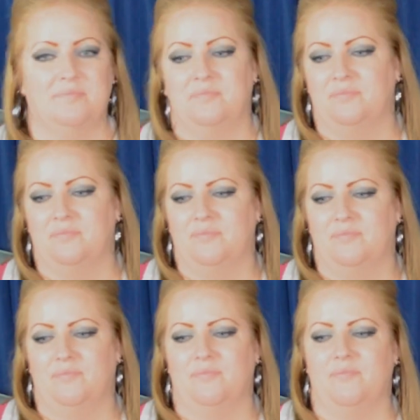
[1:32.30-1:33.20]

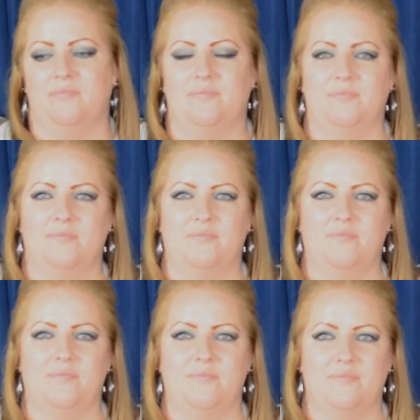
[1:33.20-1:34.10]

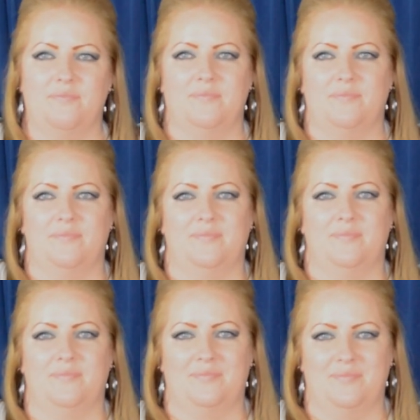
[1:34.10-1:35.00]

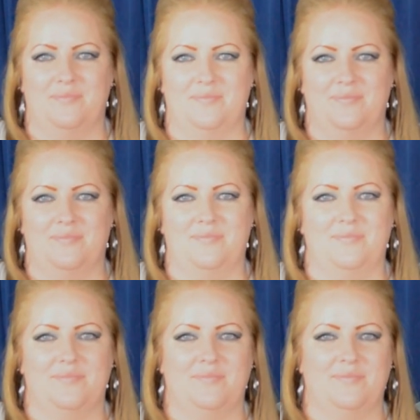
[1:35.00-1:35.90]

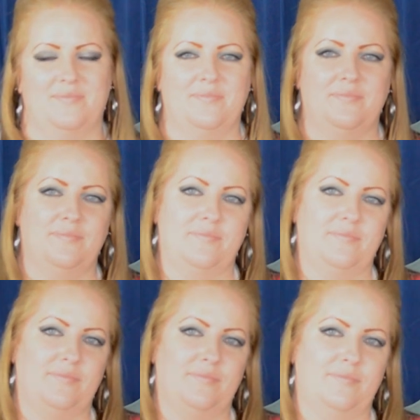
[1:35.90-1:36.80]

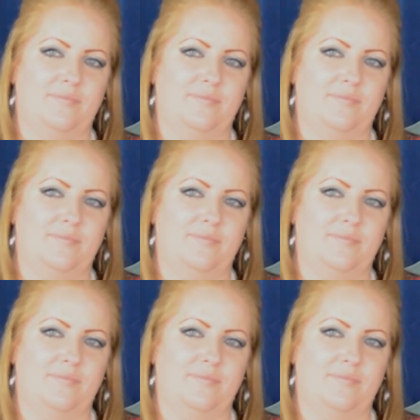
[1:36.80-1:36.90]
This person isn't speaking.